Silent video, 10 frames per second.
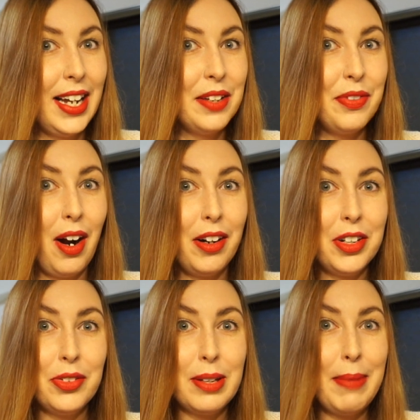of
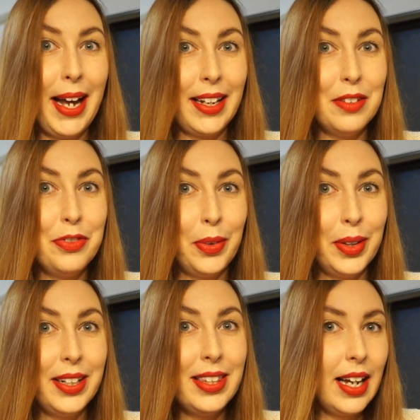arguing back and
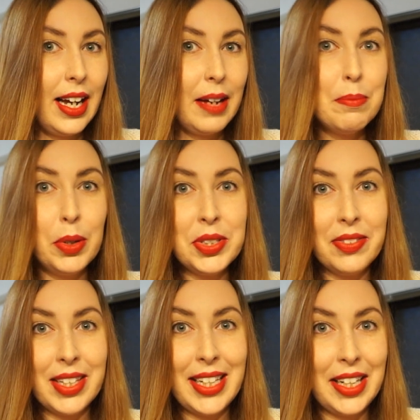forth. Most of
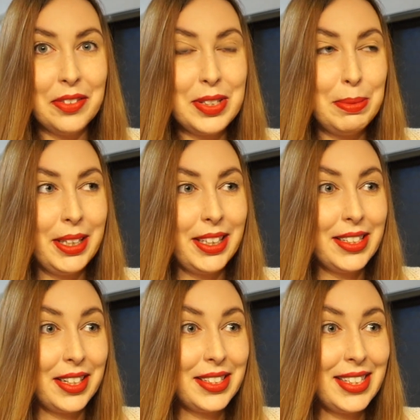the native speakers
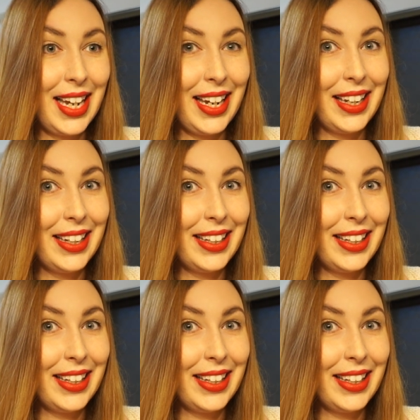are saying,